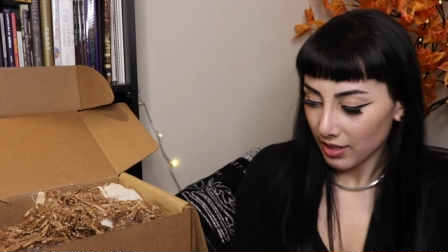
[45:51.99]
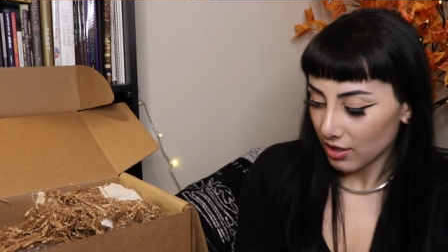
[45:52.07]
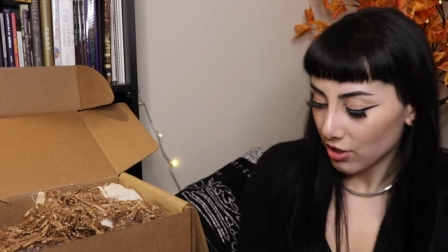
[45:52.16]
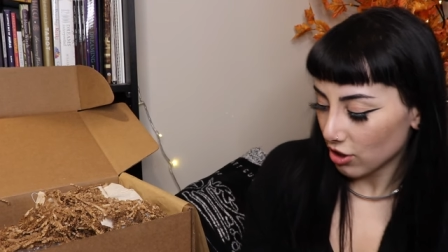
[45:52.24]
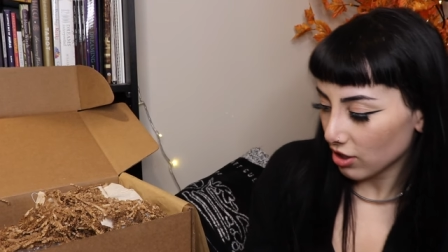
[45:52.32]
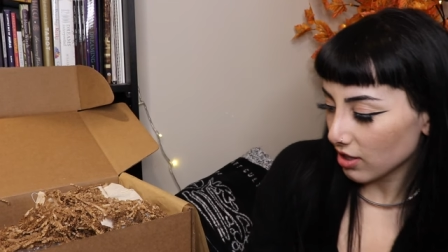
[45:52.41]

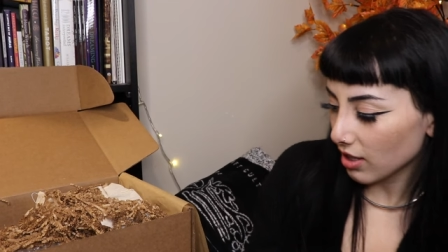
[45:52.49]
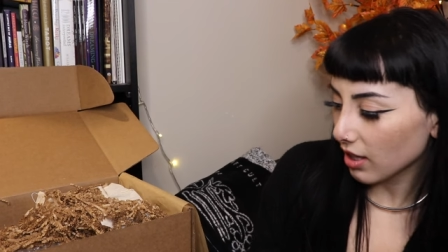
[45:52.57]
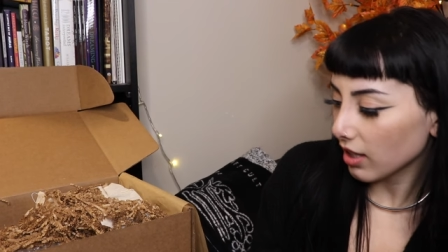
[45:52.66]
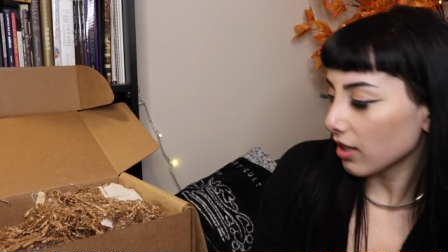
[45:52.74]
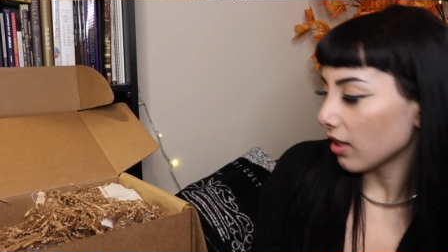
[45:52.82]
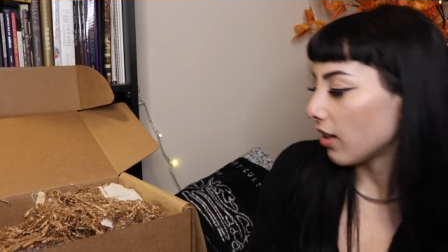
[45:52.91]
She's
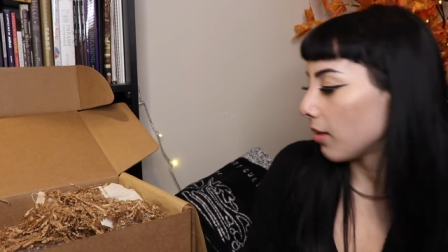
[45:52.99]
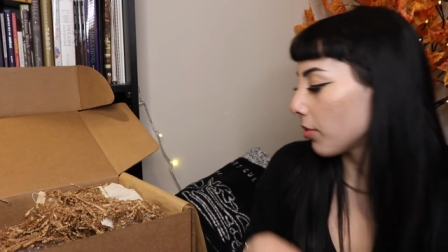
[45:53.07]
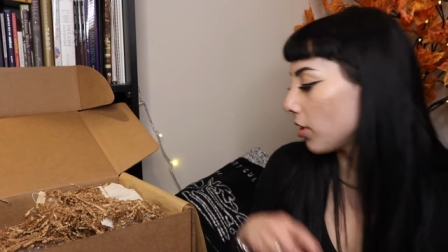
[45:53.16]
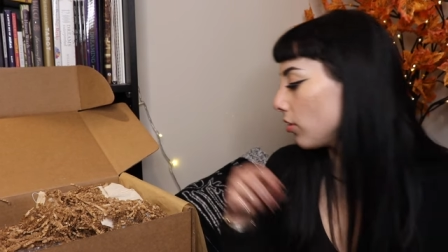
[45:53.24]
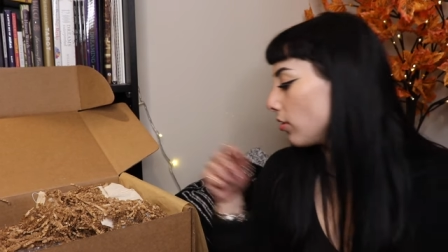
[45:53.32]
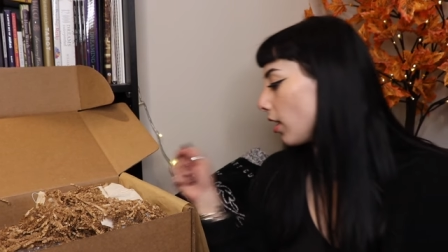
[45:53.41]
like, um,
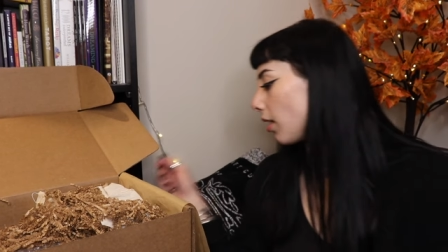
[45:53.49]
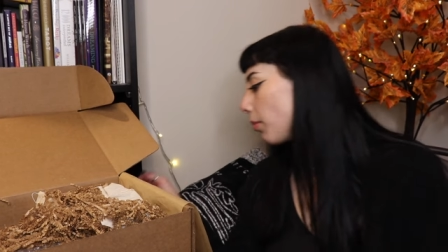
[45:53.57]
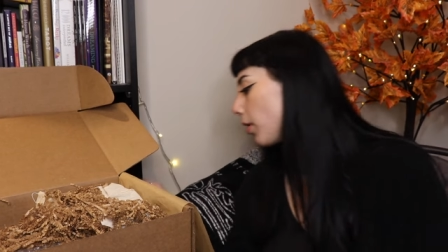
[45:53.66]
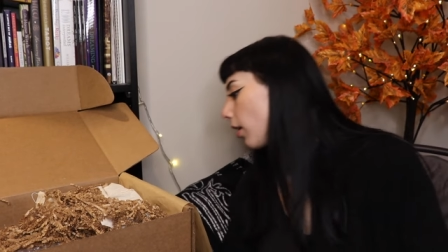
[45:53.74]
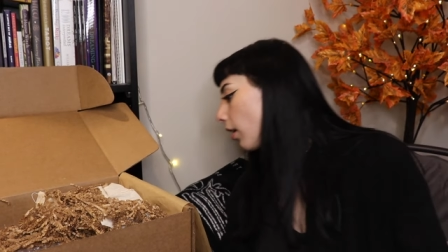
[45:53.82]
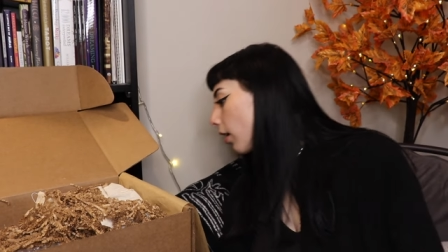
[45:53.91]
can you take
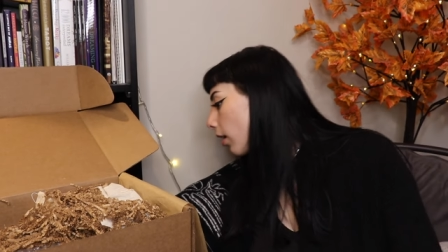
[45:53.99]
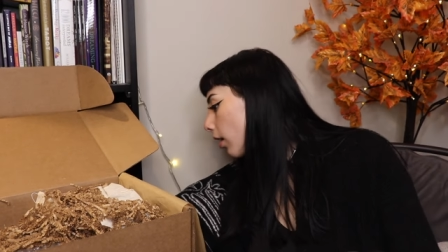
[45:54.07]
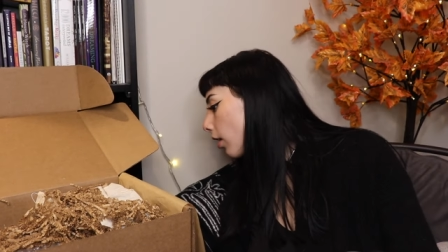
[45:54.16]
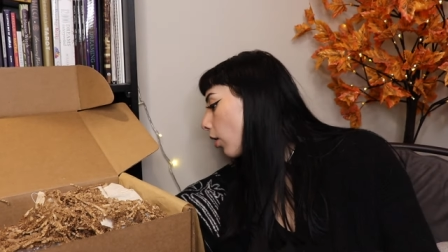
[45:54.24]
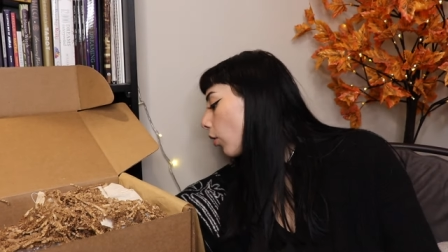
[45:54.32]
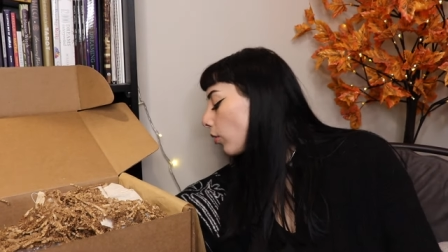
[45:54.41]
me
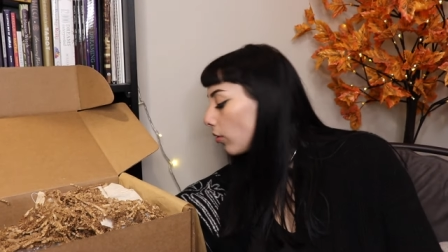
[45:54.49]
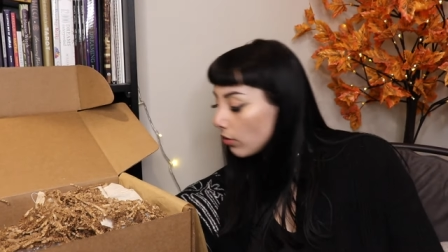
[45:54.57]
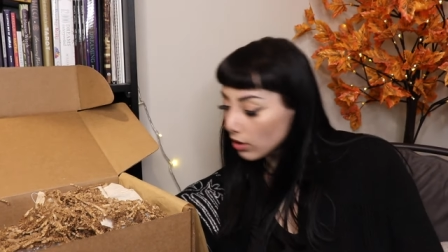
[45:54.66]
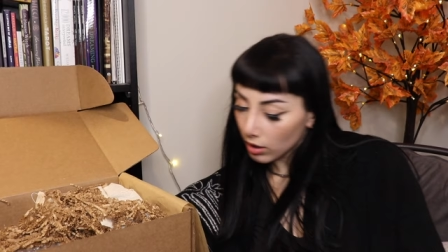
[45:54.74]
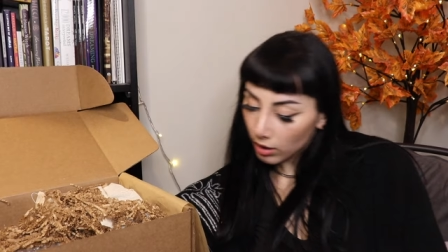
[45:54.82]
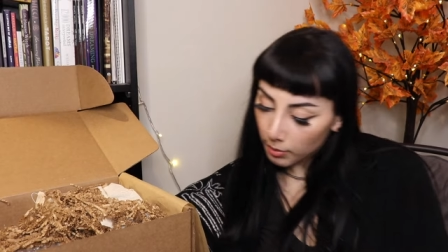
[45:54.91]
uh,
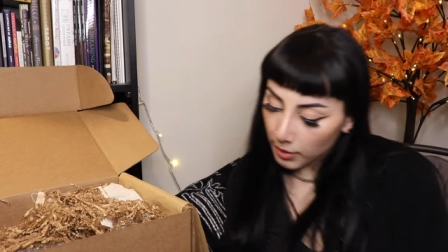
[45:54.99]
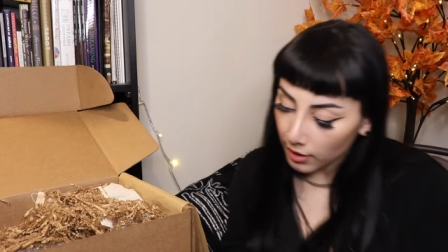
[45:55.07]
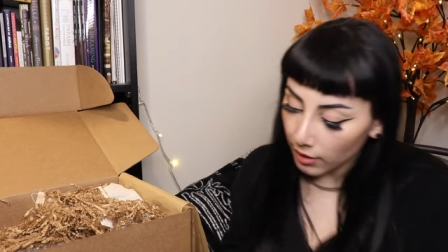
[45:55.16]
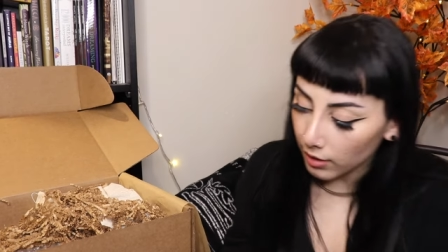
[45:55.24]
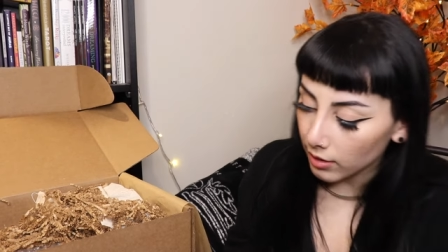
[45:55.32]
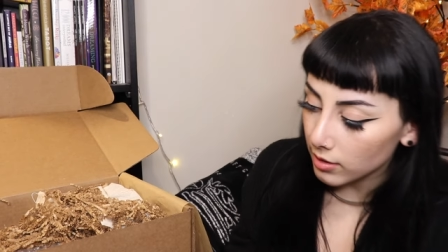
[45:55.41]
OUT
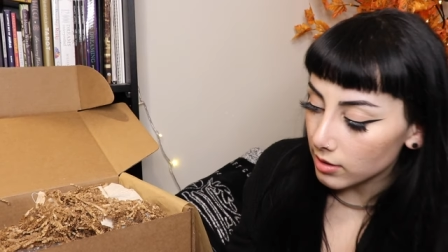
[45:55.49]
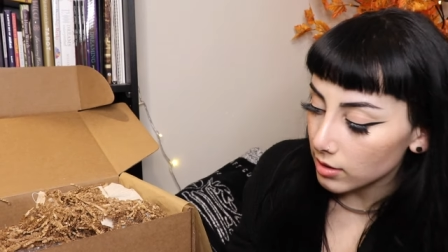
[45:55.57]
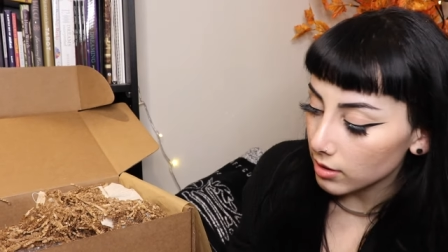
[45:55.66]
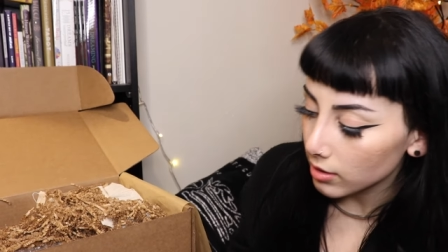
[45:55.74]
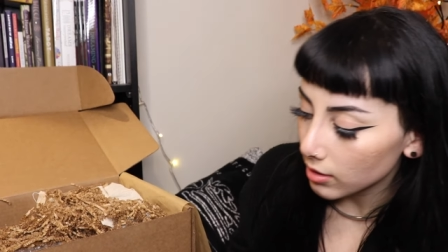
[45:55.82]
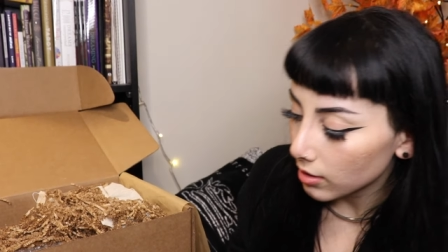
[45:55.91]

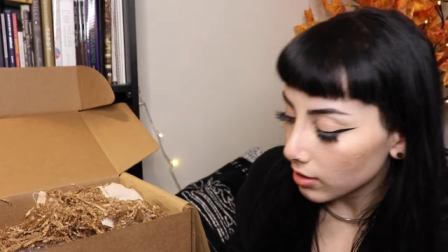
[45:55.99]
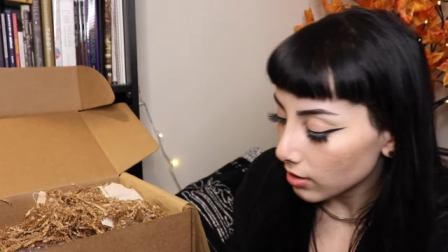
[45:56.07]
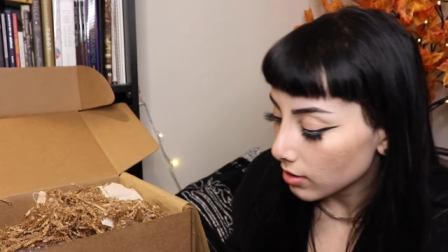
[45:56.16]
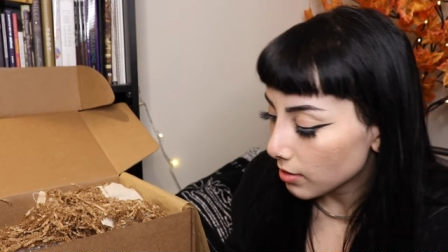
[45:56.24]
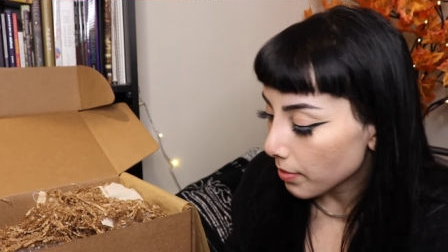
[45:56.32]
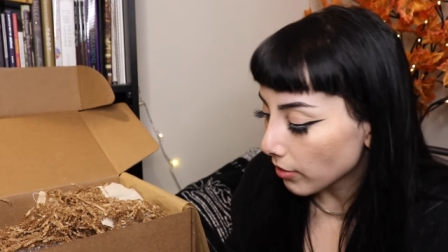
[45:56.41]
because
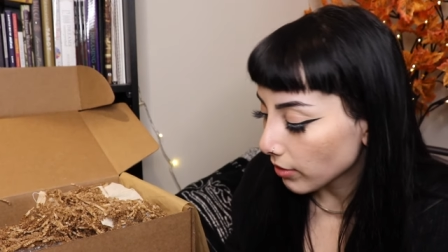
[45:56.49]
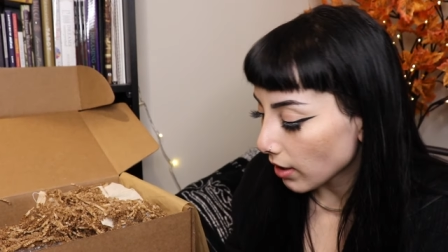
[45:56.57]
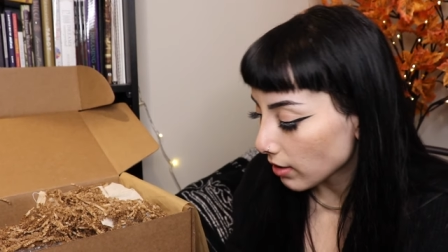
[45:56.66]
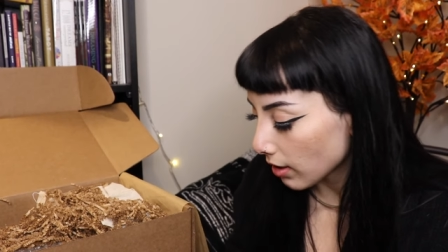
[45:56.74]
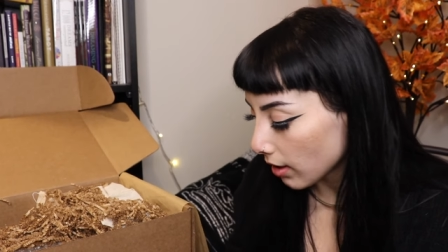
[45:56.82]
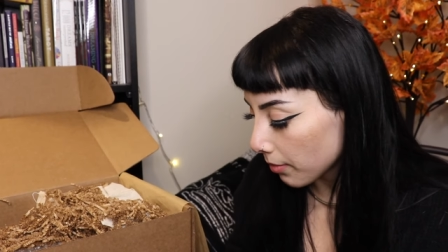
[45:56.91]
it's about
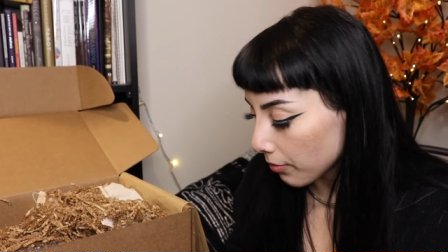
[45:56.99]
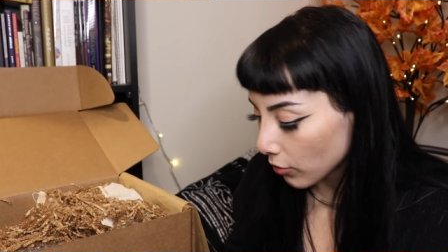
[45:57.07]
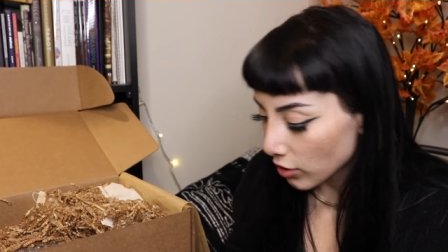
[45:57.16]
that time.